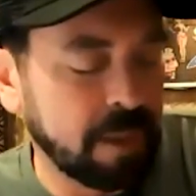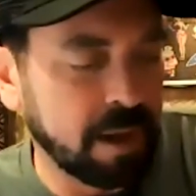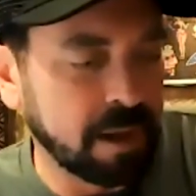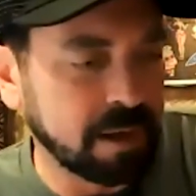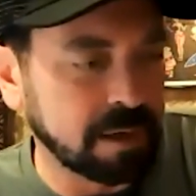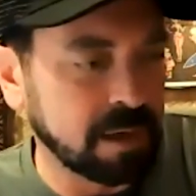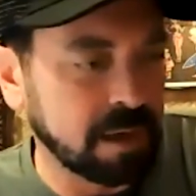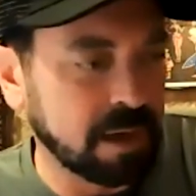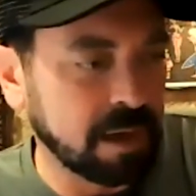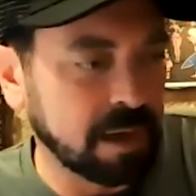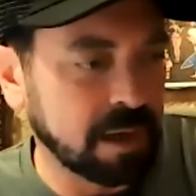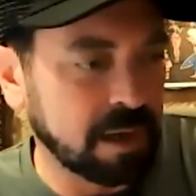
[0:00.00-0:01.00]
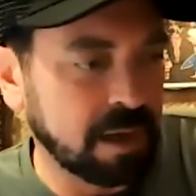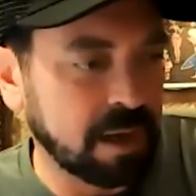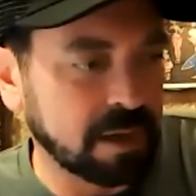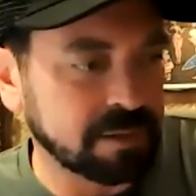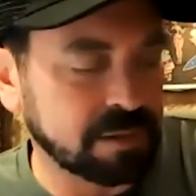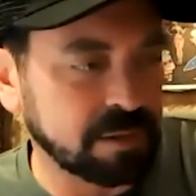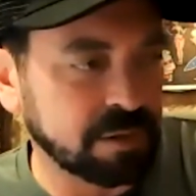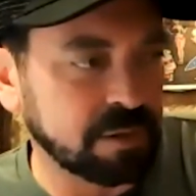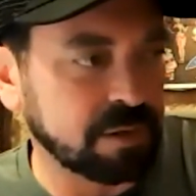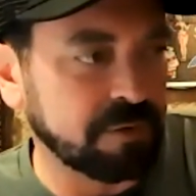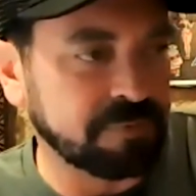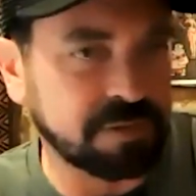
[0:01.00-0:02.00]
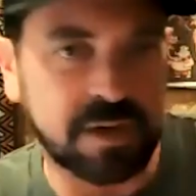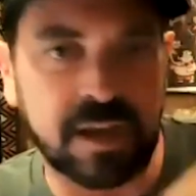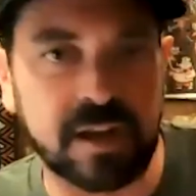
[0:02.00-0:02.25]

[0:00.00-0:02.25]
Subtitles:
I asked her if she had